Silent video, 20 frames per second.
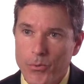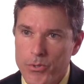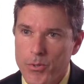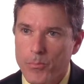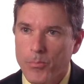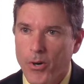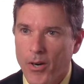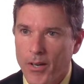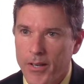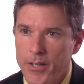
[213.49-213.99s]
was
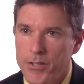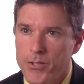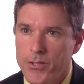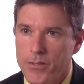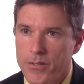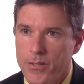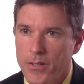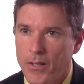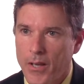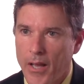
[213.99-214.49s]
a broad
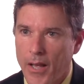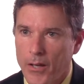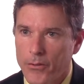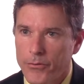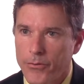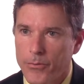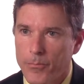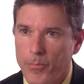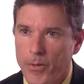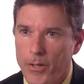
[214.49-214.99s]
agency
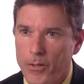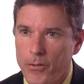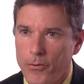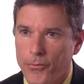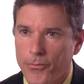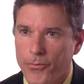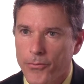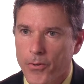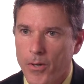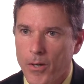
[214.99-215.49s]

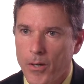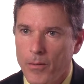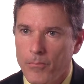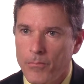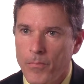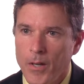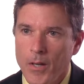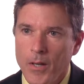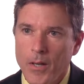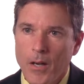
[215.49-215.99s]
announcement
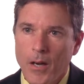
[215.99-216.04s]
from